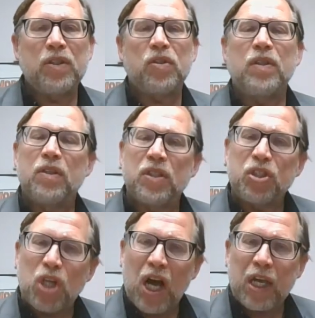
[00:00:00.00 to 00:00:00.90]
There's a
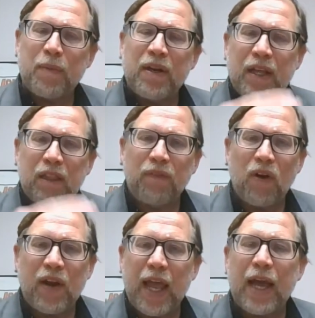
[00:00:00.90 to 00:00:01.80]
document at the
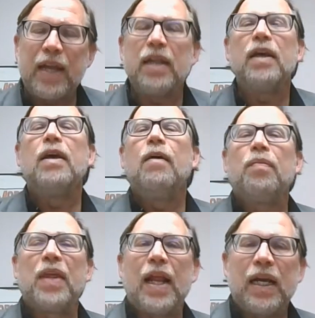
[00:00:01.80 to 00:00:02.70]
very end
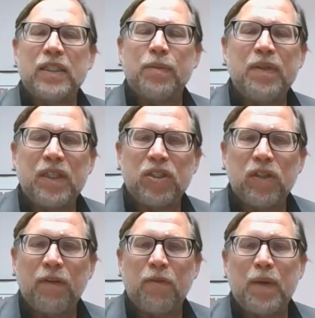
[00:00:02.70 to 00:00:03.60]
that has some
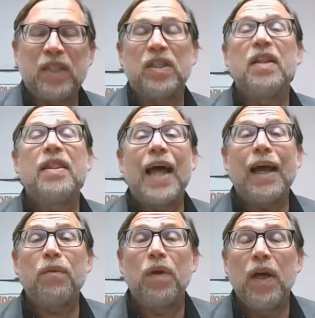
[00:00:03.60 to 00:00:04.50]
additional information.
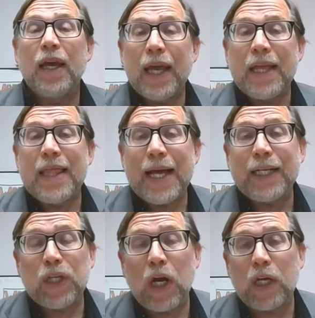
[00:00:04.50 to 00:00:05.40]
That in that
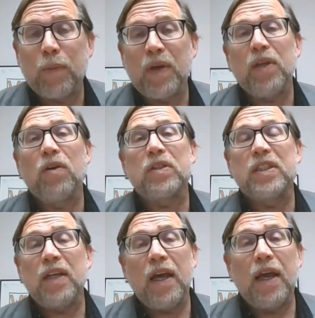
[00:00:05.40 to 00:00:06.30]
document you'll
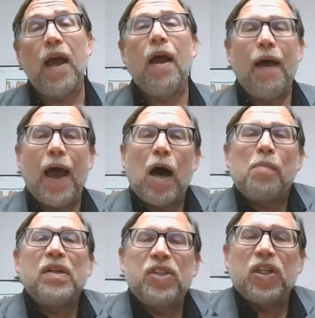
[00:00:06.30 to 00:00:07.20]
see how
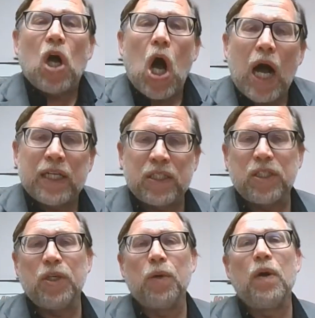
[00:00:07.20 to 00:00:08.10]
much it costs
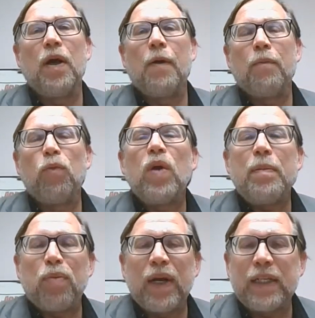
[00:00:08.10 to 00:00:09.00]
to
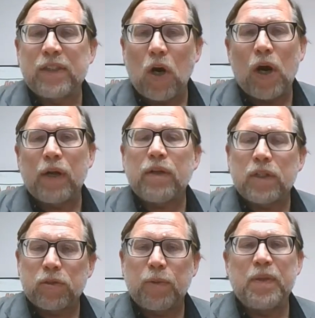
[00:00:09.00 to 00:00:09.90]
reprint
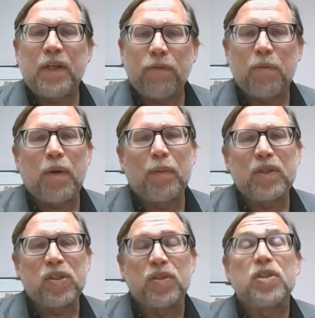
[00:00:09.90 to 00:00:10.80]
articles from the different
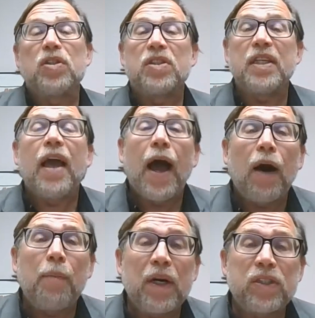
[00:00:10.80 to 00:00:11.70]
publishers. You'll see
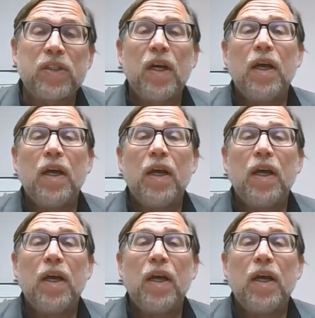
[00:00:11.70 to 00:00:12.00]
how much